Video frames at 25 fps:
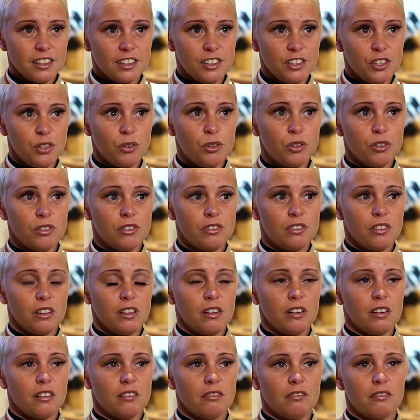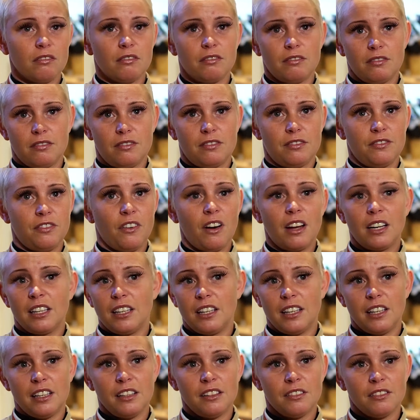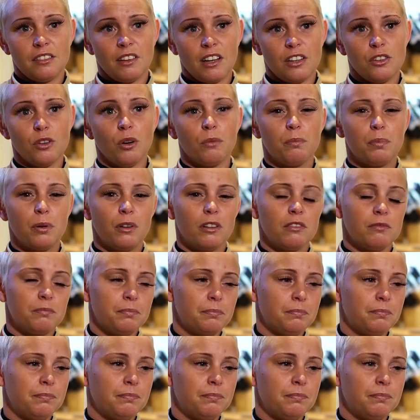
you could finally, not put